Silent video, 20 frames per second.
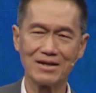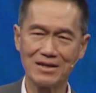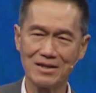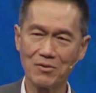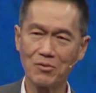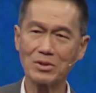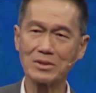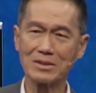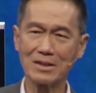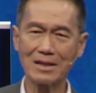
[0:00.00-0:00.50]
You
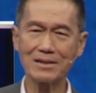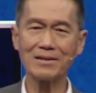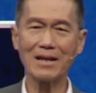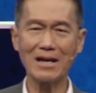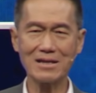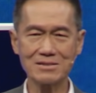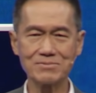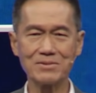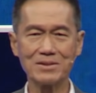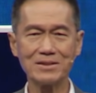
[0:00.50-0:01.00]
know what God
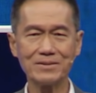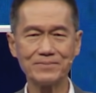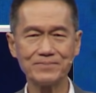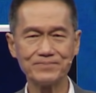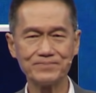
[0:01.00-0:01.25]
asked me?